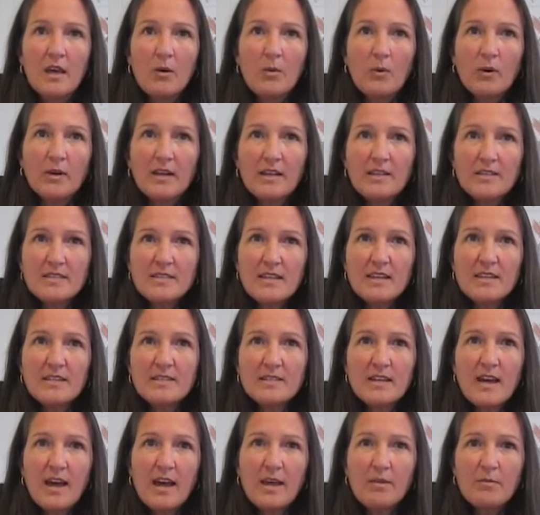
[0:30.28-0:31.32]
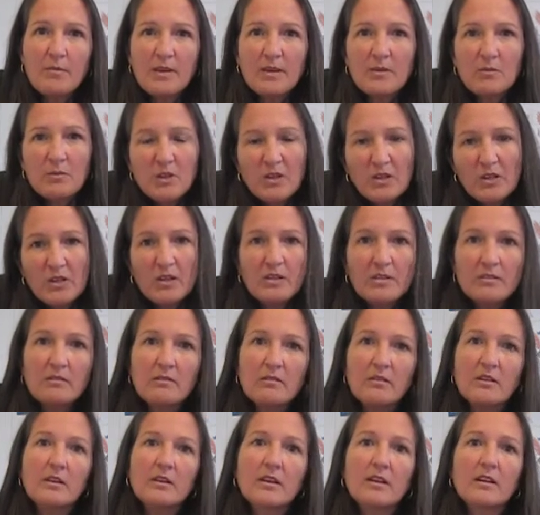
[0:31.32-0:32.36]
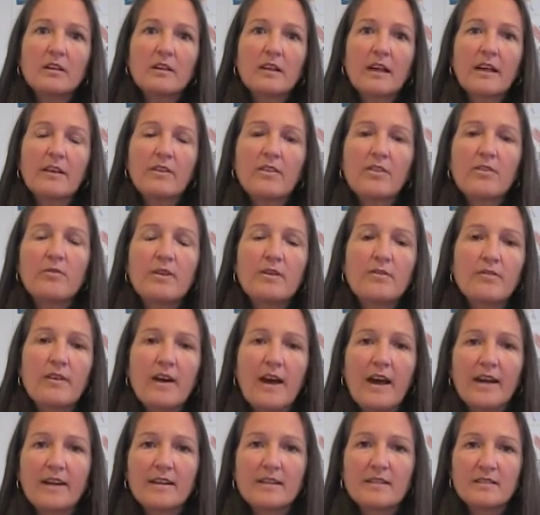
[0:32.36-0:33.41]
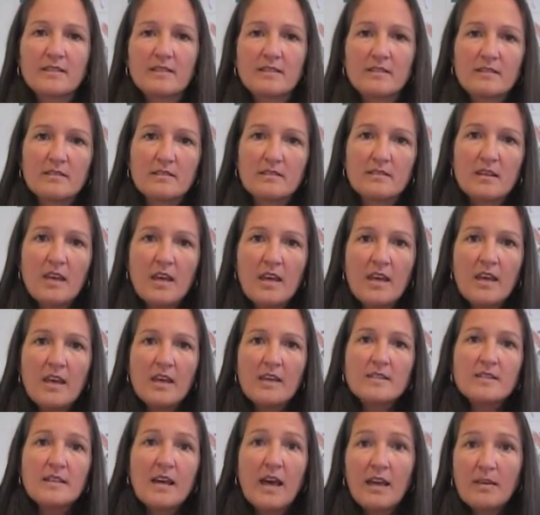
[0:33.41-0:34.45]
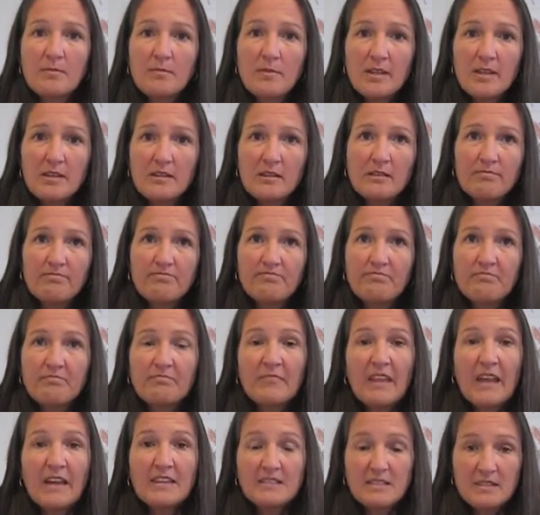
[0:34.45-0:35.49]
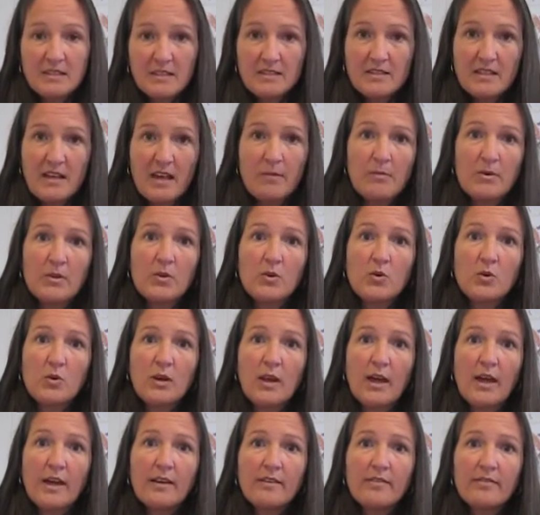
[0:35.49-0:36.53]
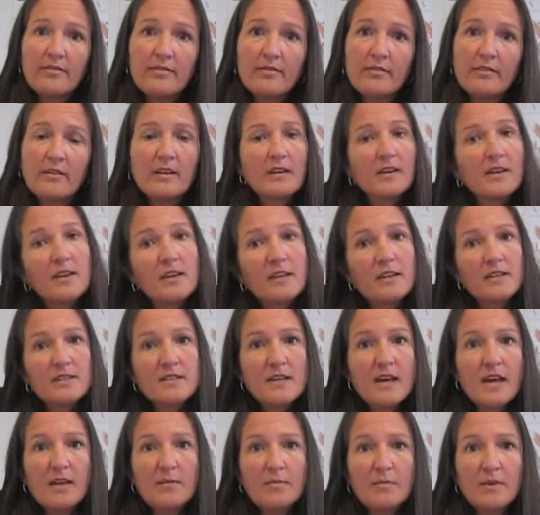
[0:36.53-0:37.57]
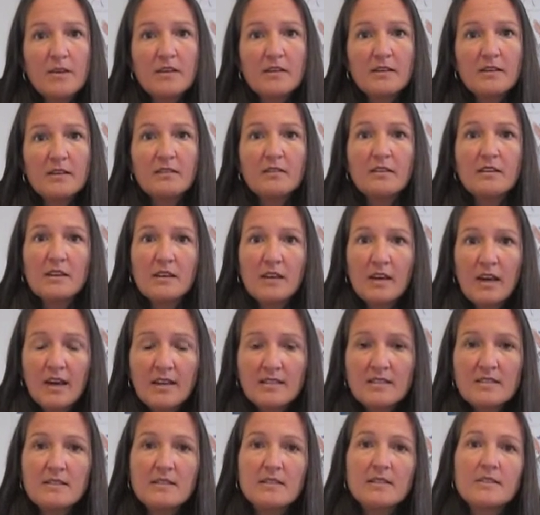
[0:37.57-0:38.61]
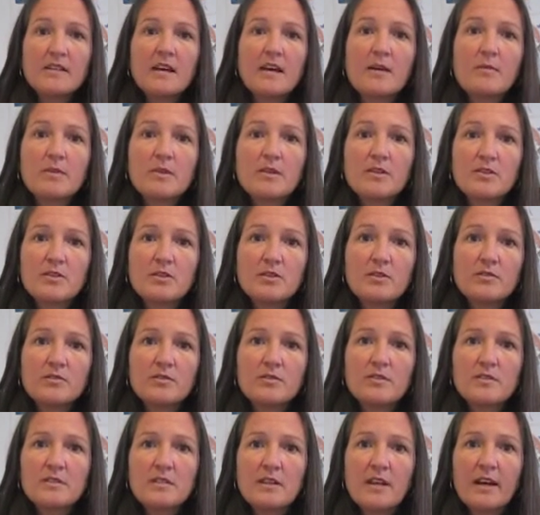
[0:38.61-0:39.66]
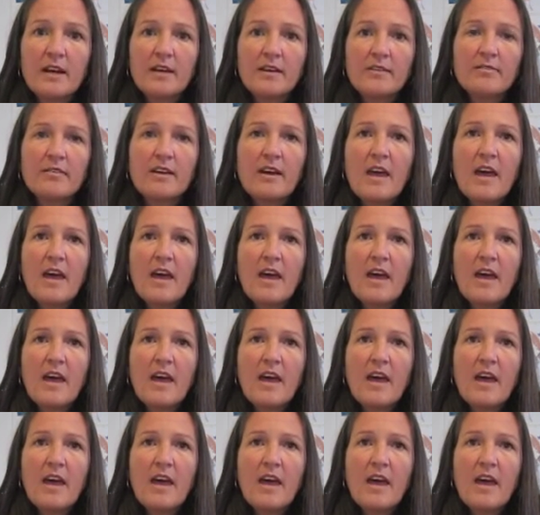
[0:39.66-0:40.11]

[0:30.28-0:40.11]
When I say timing, we're going to look at three factors. Timing as in the time in your life, timing as in the time in the children's life,